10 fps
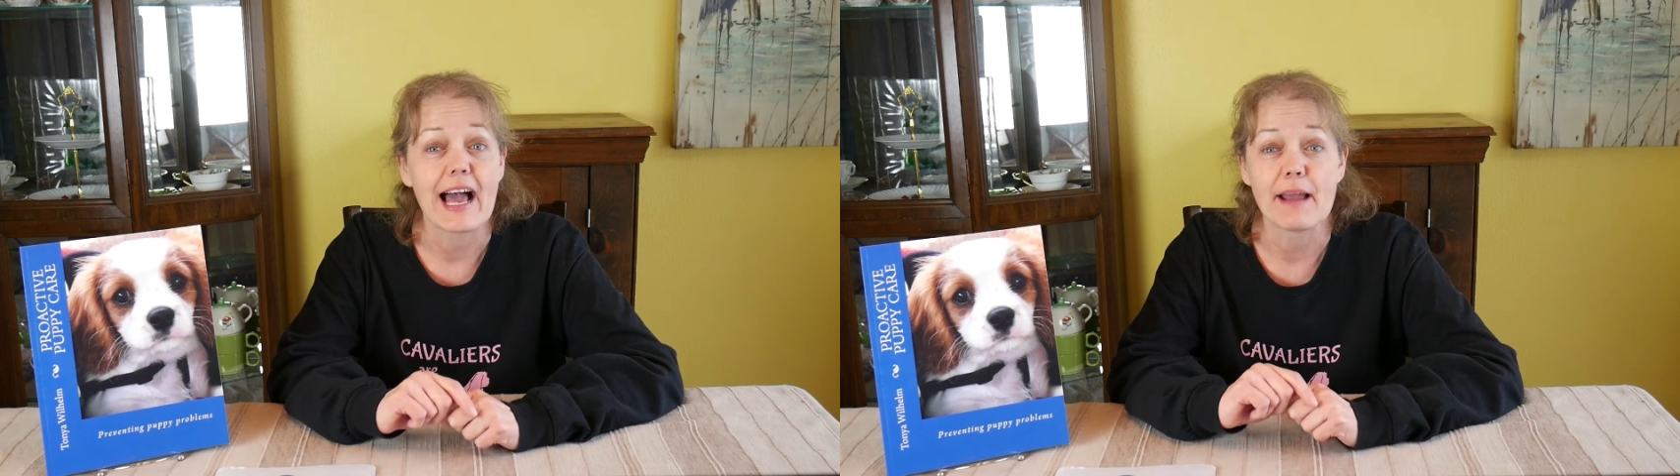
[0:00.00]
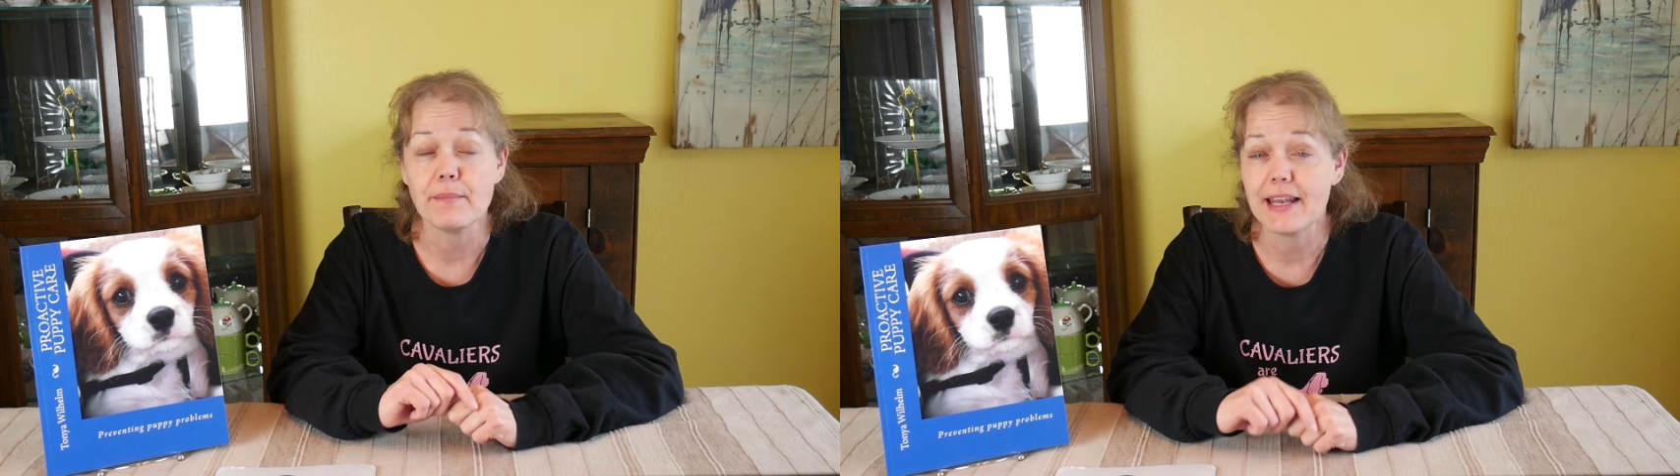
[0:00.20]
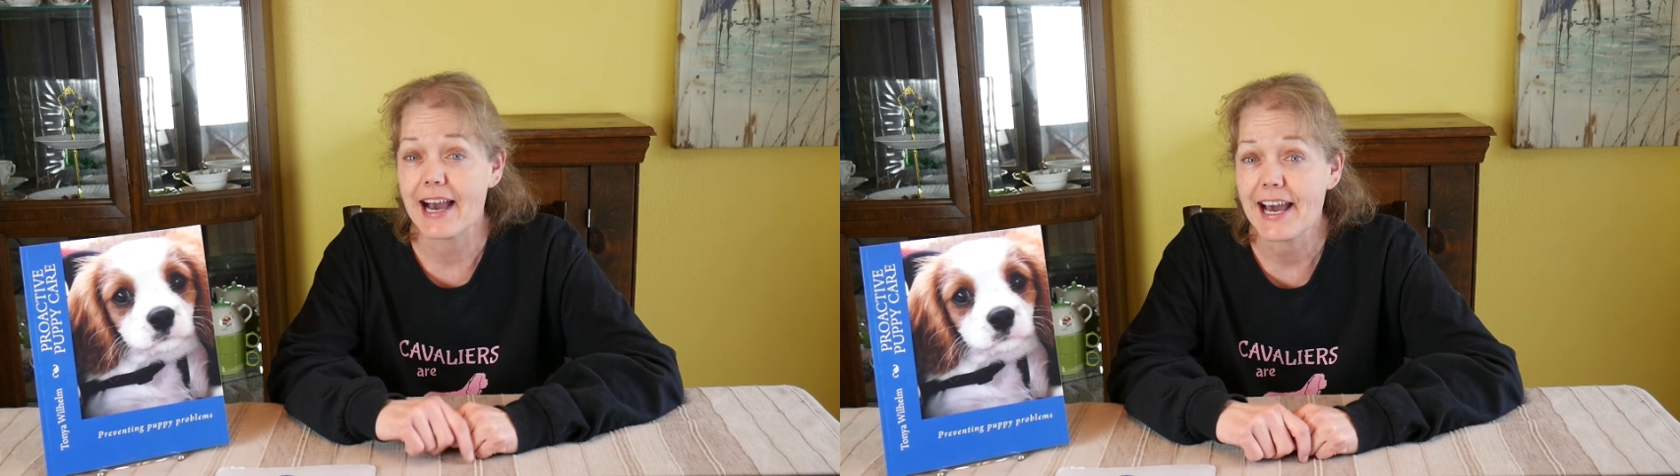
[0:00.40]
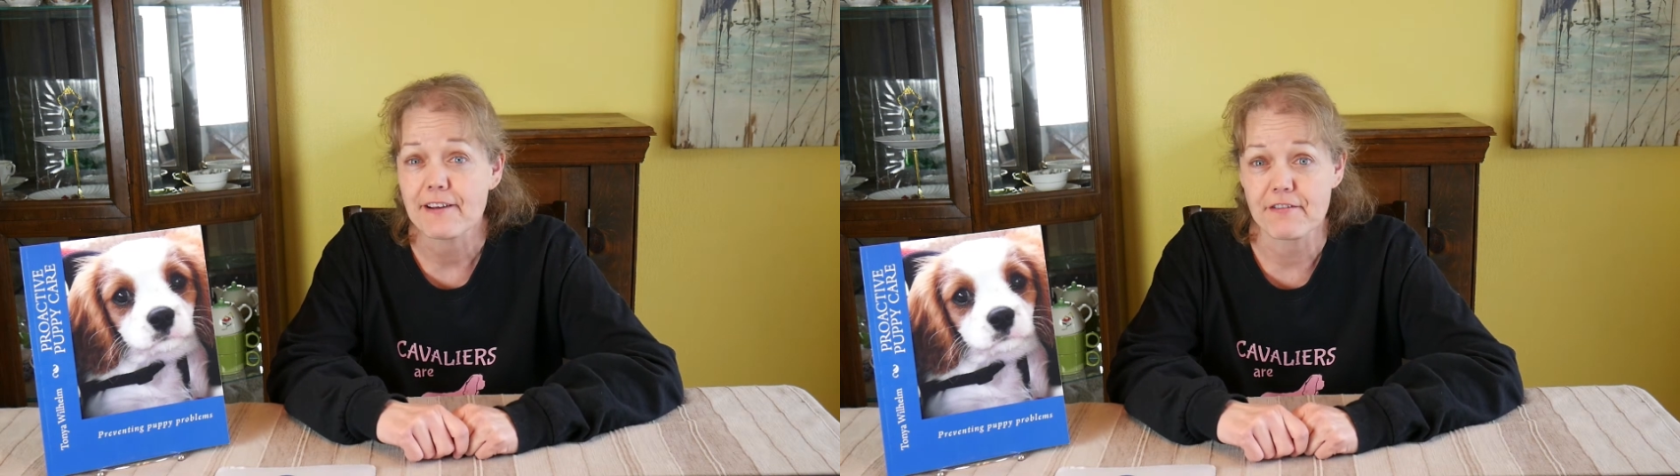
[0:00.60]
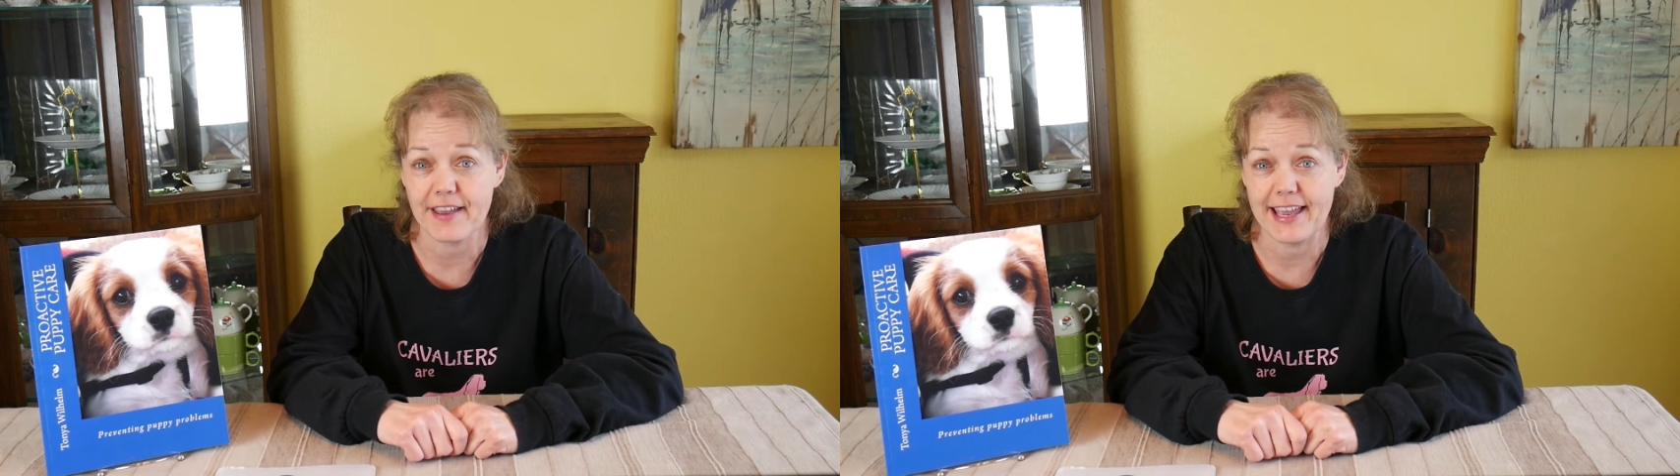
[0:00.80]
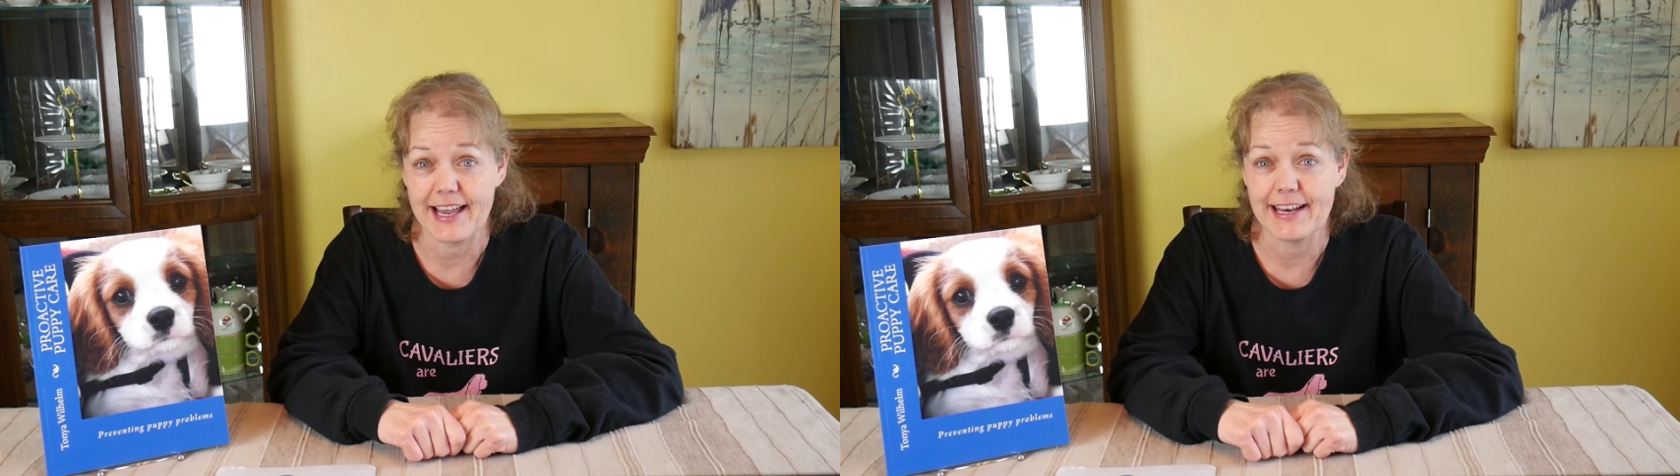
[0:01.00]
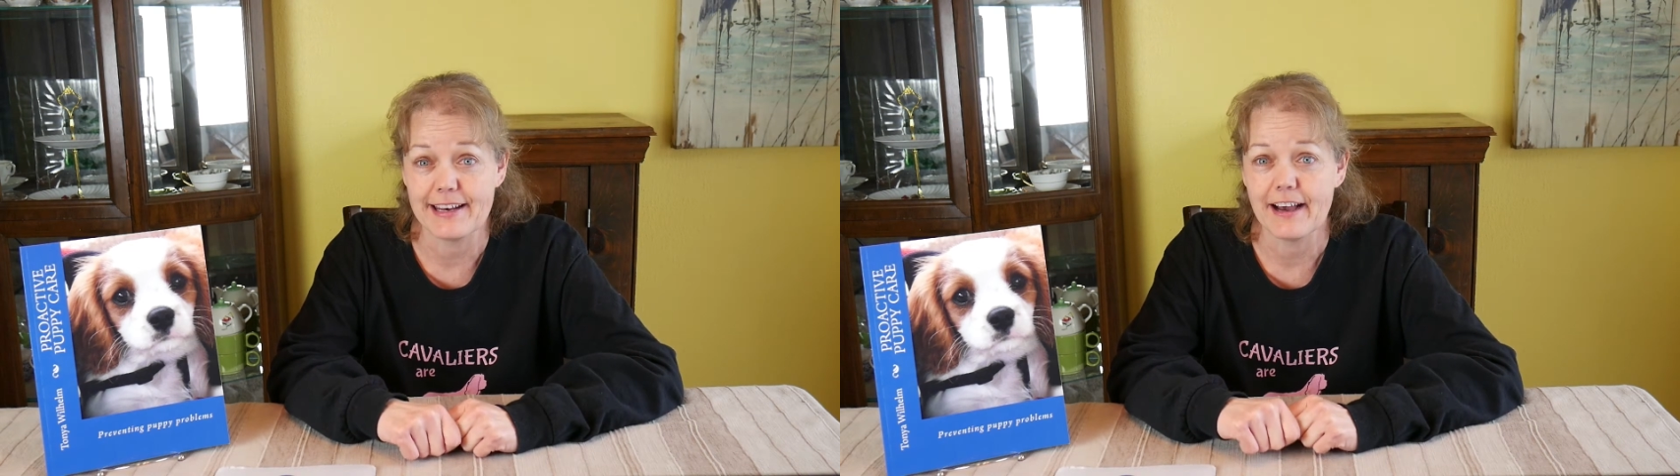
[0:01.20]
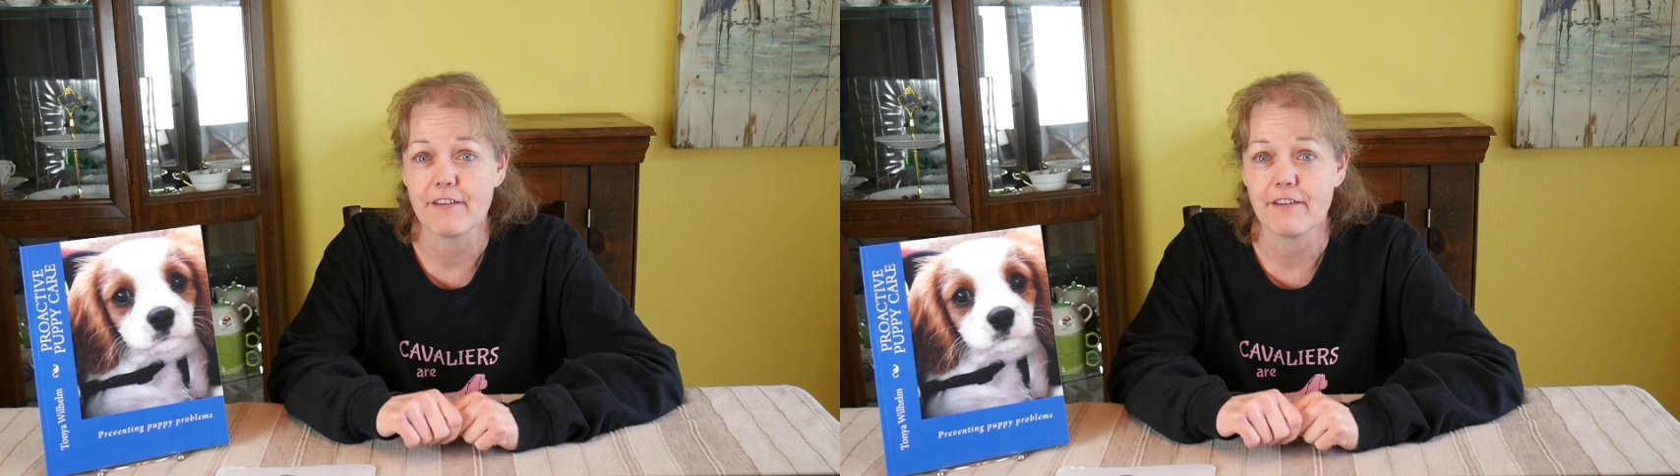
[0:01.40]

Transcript: I'm not a fan